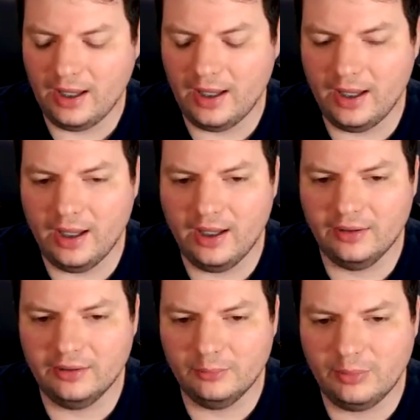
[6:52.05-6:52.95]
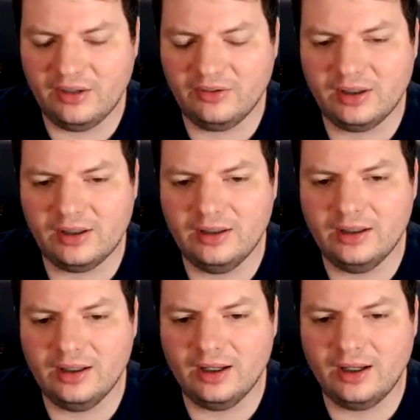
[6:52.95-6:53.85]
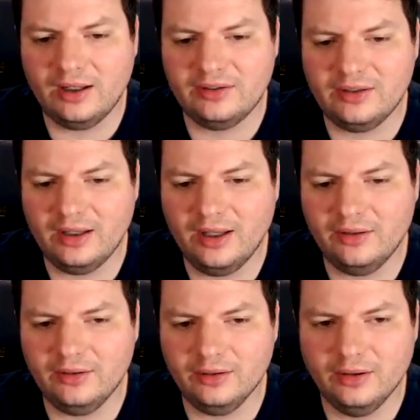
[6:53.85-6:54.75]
And basically, at the end,